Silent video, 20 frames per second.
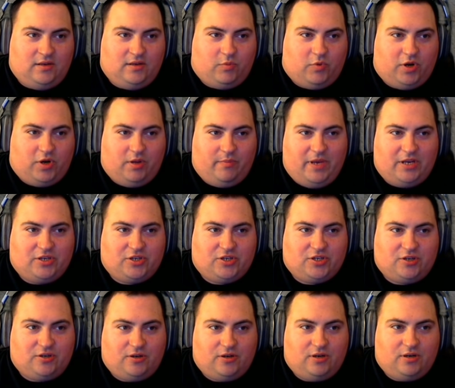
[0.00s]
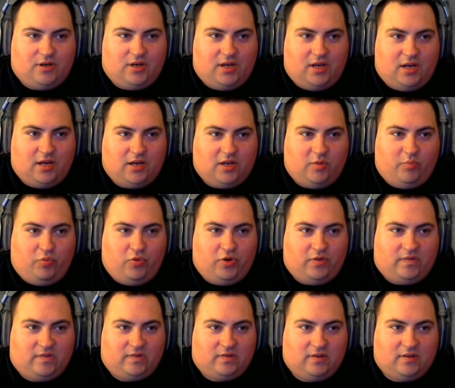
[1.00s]
We're gonna make sure I'm gonna
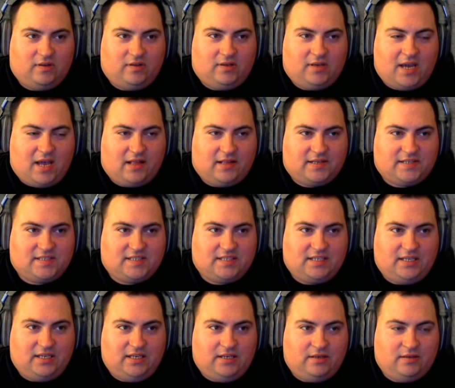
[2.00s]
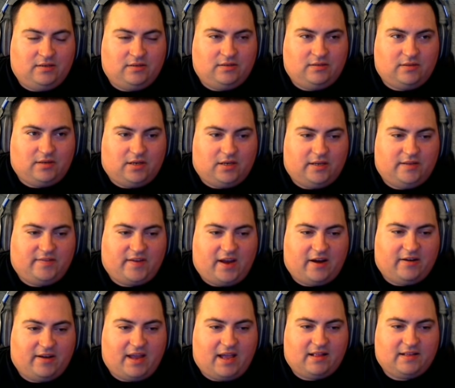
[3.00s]
put galaxy,
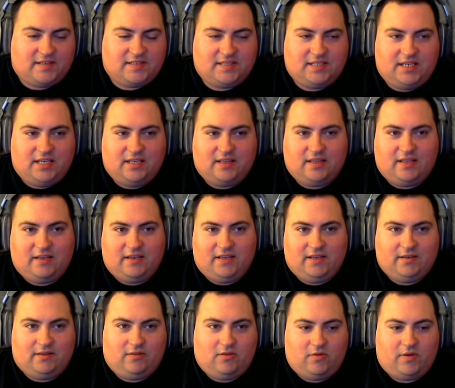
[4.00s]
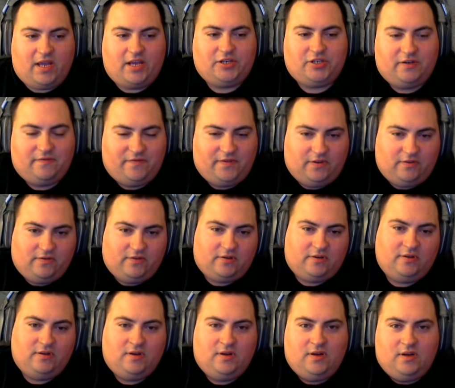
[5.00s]
entire galaxy in the location
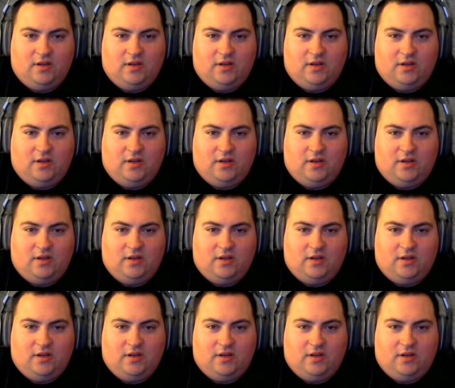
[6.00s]
filter.